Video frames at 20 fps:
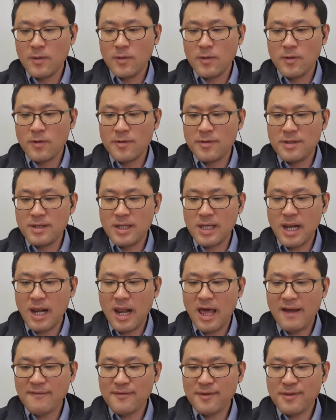On the
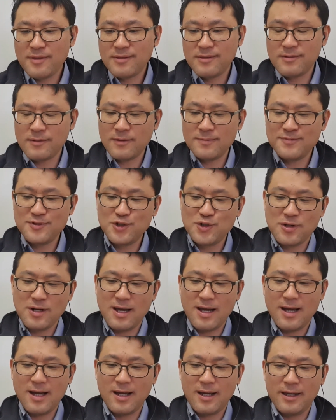11th of
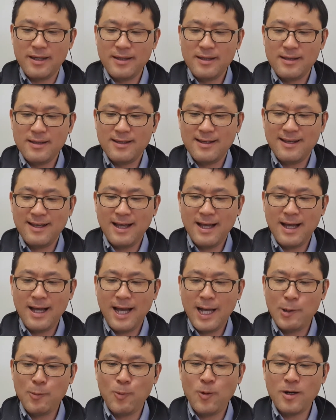July,
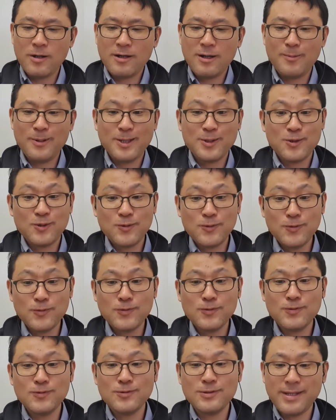I woke up at
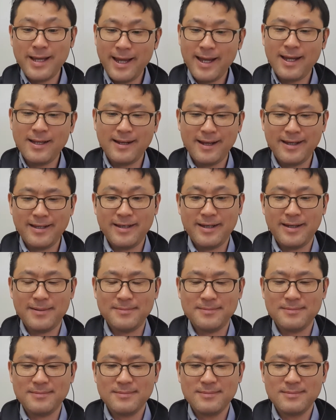2:10 a.m.
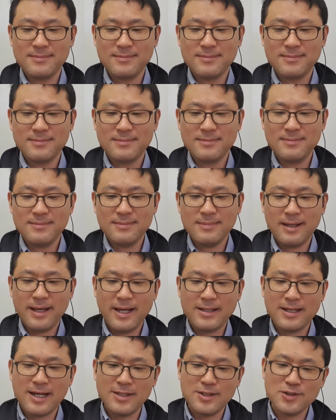
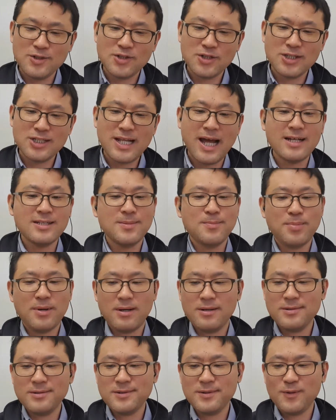and I took a night
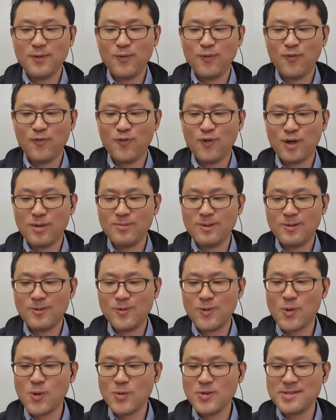bus from a
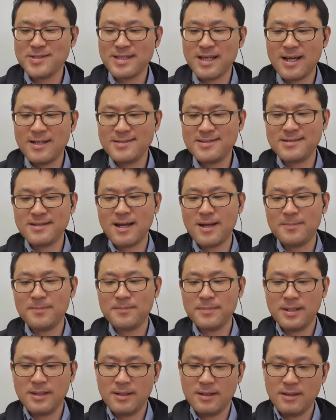roadside stop
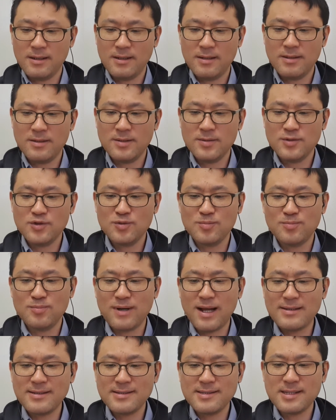to
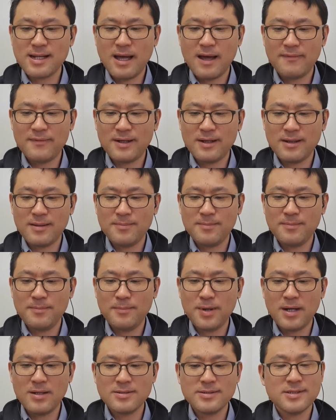Bratislava
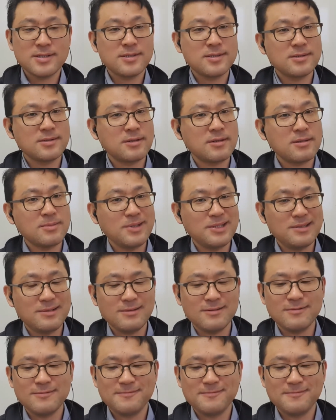bus terminal.